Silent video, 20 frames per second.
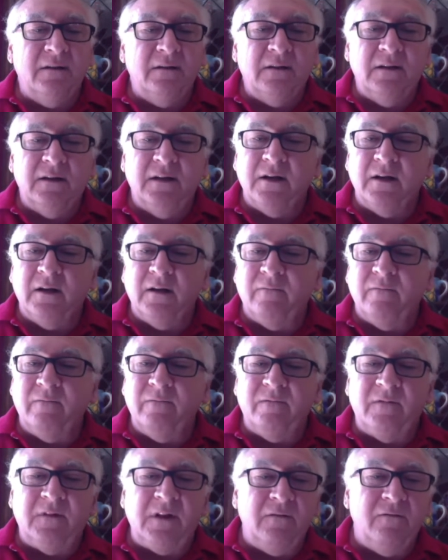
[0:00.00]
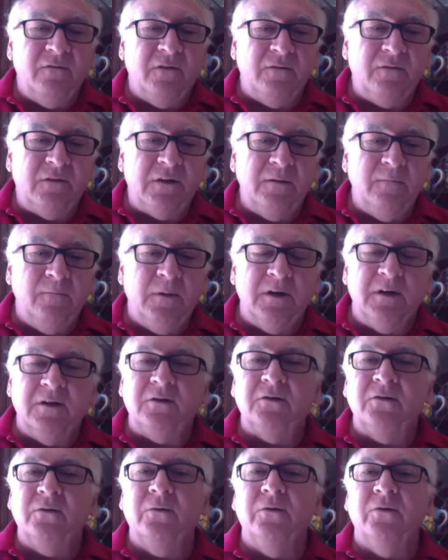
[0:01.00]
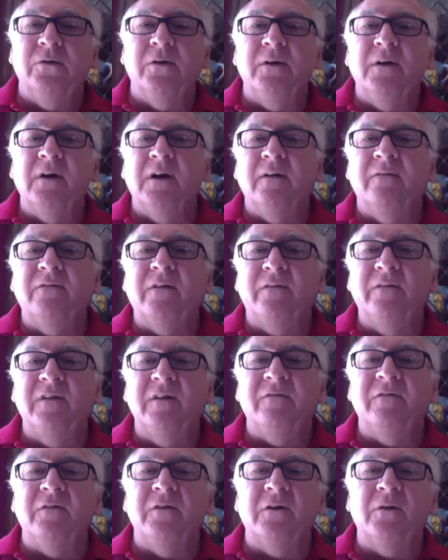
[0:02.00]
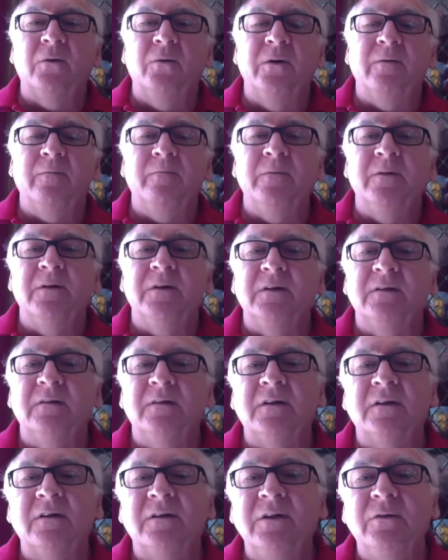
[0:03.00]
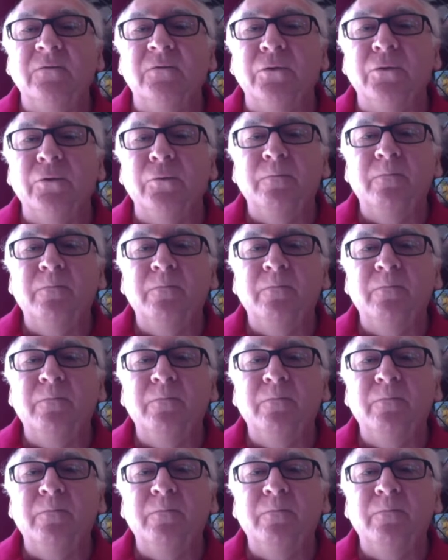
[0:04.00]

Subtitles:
get a 10-15 minute tour of the different equipment in the clean room.